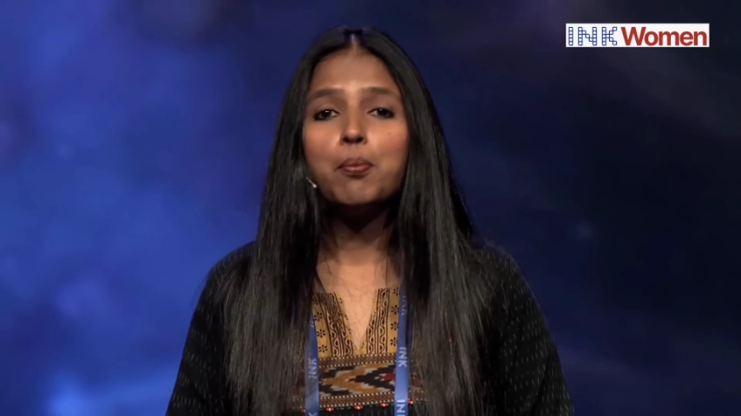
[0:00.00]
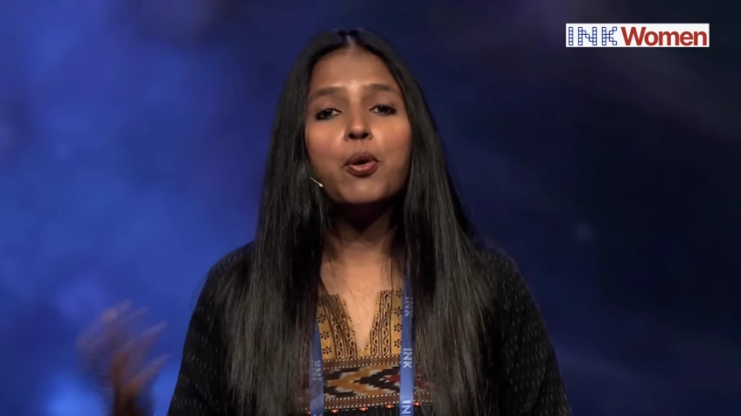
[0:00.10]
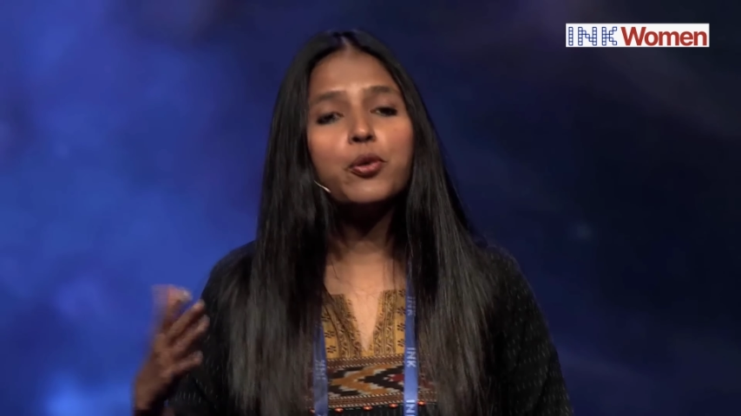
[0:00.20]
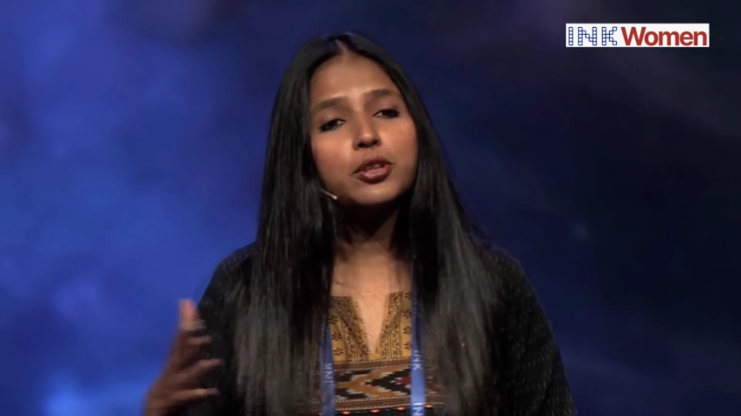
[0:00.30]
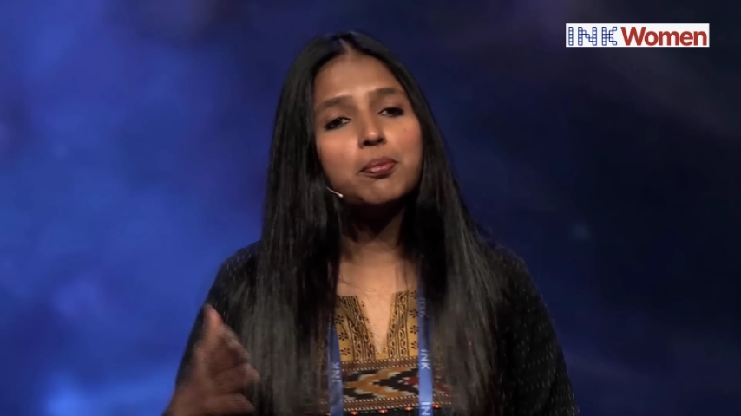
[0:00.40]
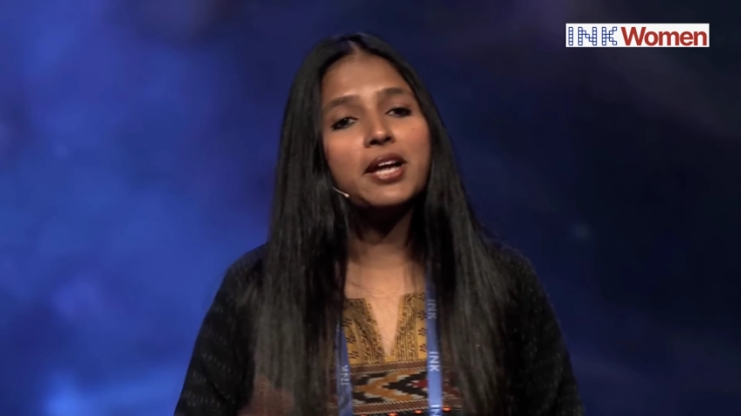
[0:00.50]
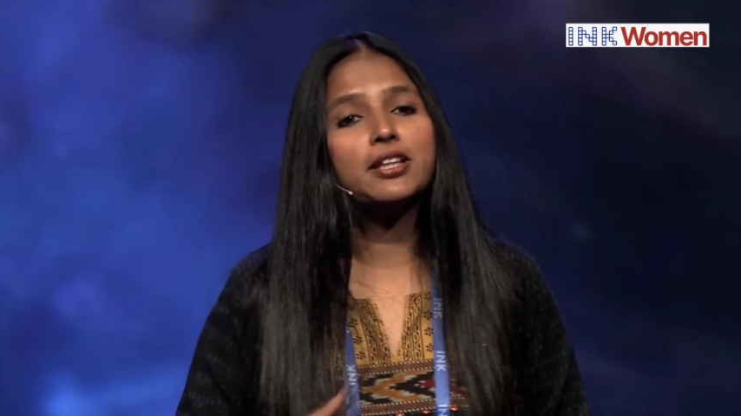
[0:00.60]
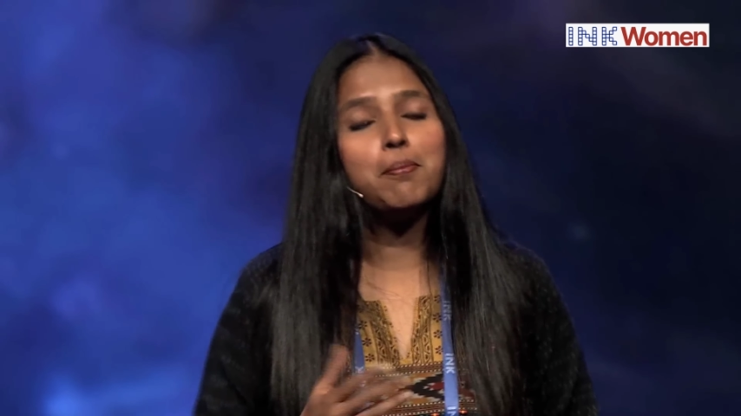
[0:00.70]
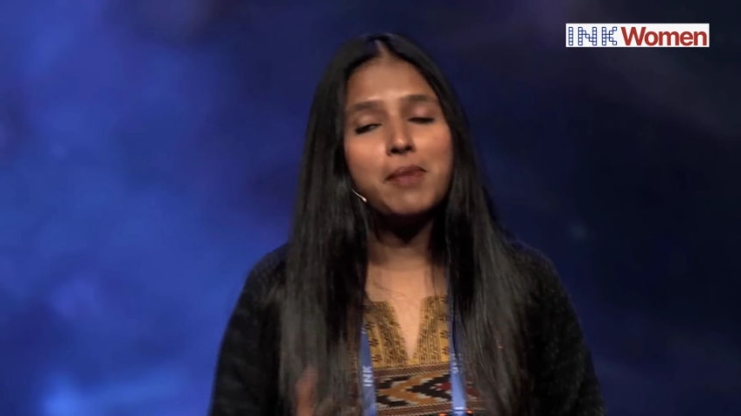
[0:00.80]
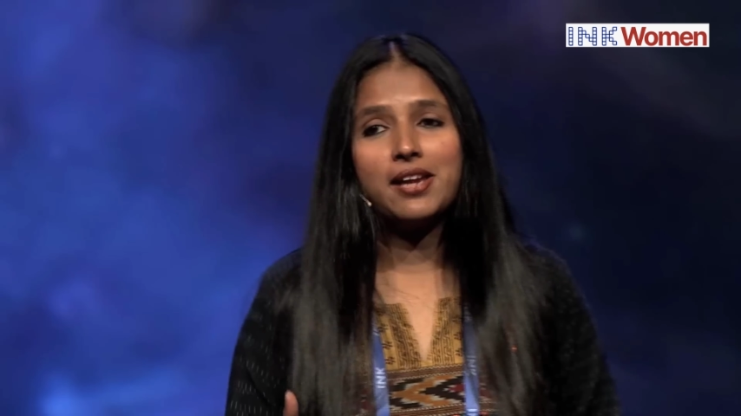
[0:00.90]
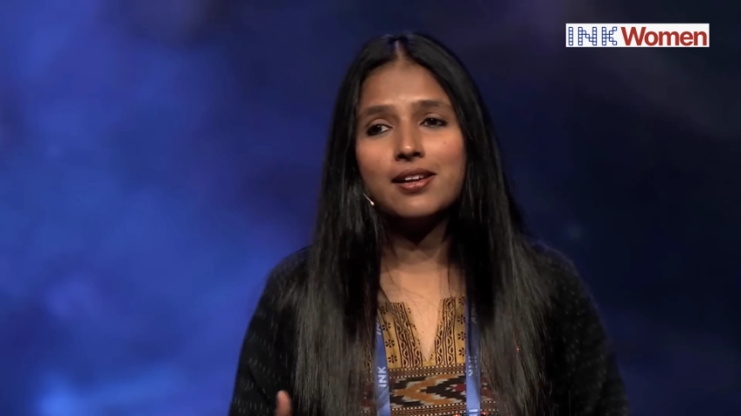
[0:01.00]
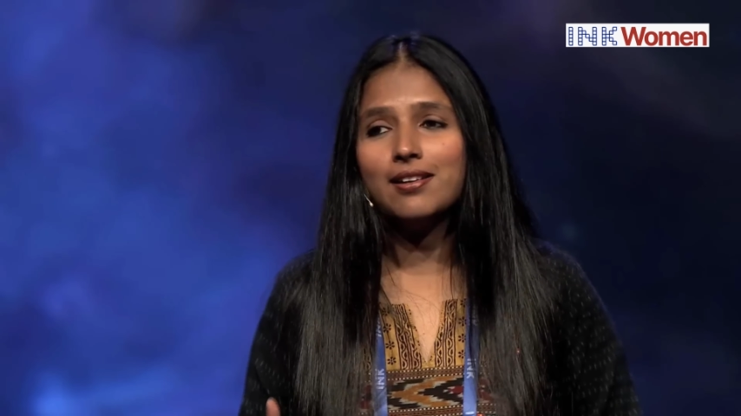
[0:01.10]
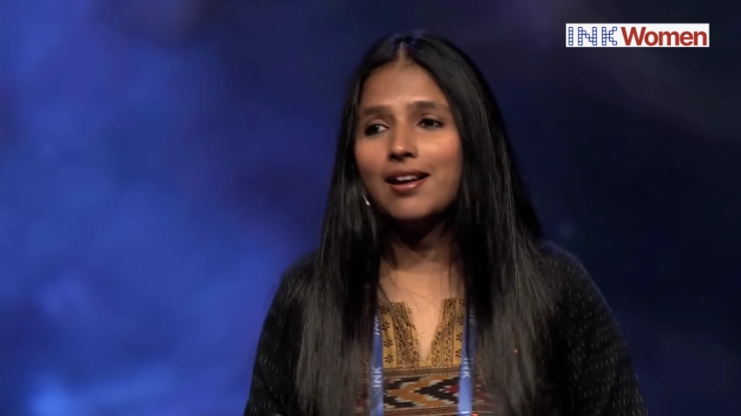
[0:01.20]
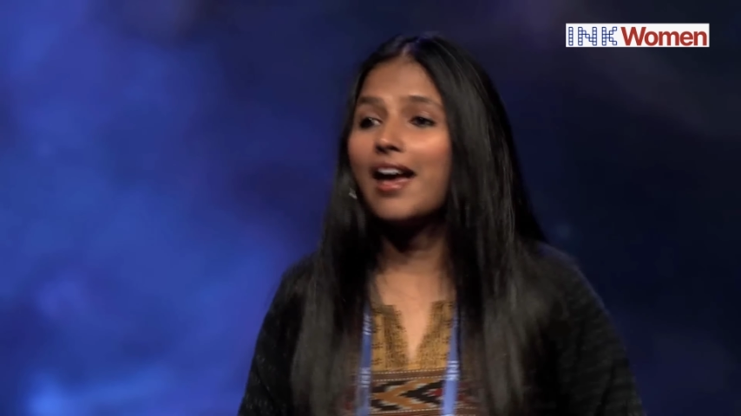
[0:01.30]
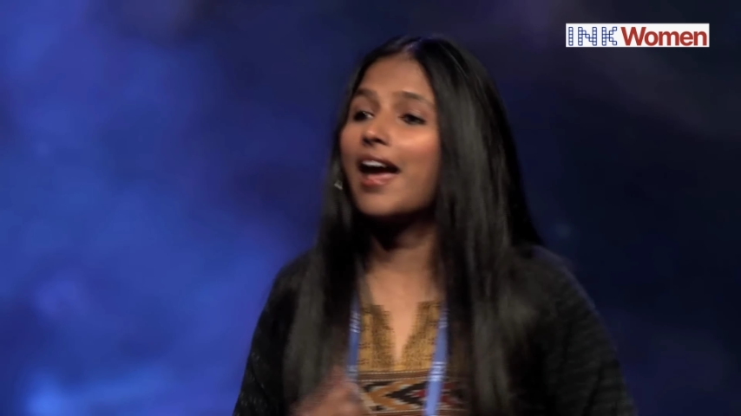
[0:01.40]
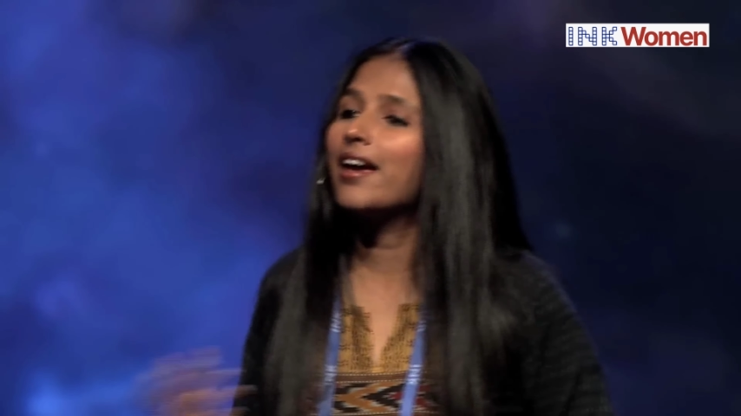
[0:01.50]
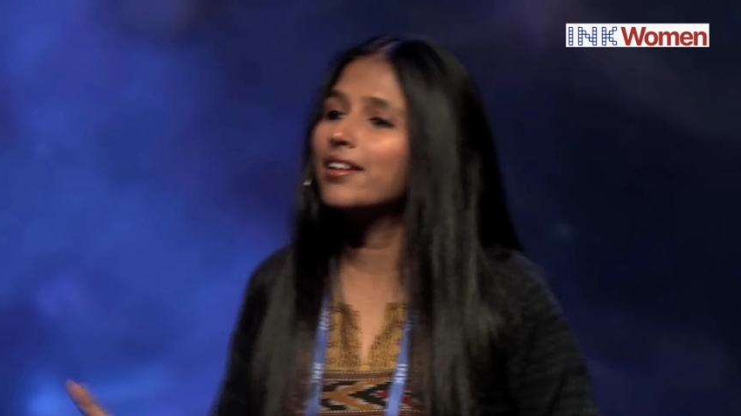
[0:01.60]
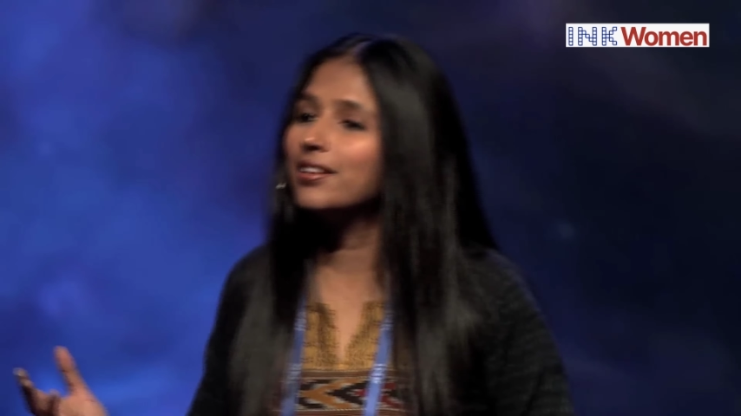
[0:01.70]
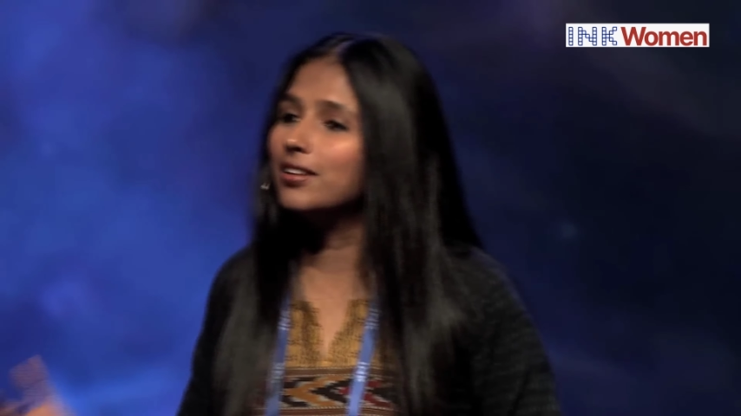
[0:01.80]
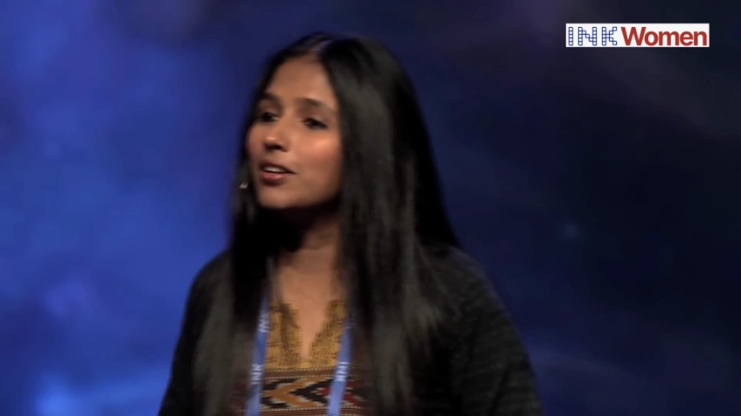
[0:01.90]
both by the men
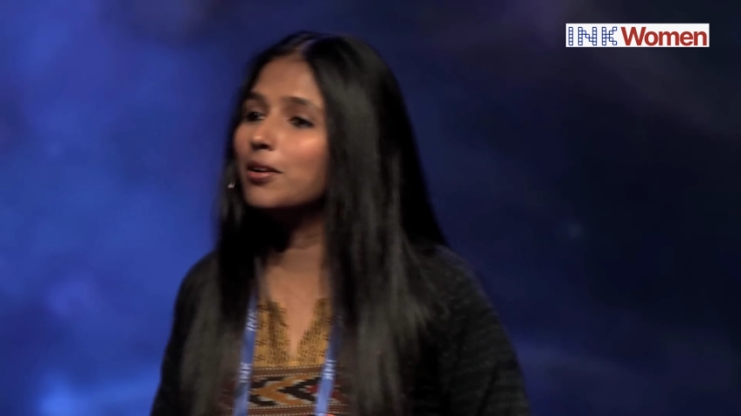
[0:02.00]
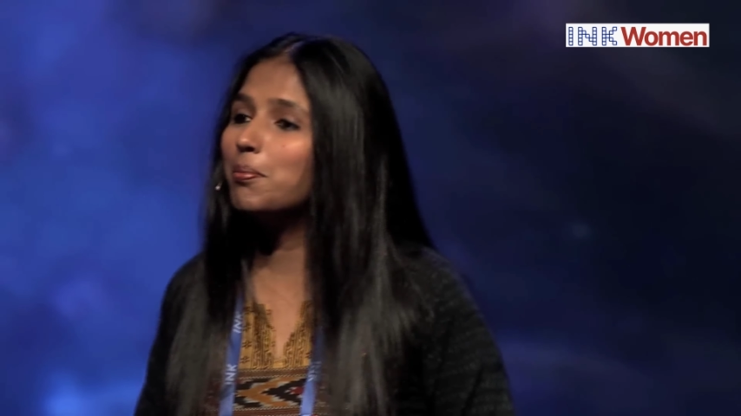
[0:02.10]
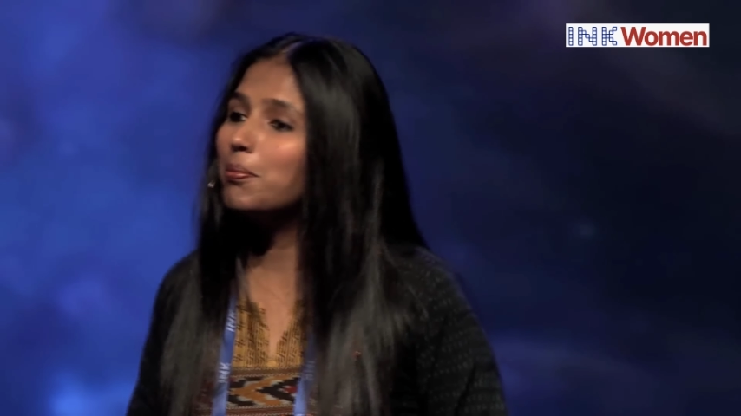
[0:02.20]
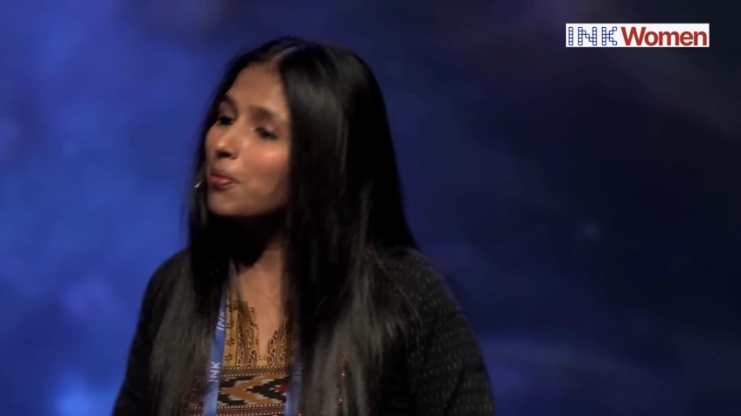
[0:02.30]
and the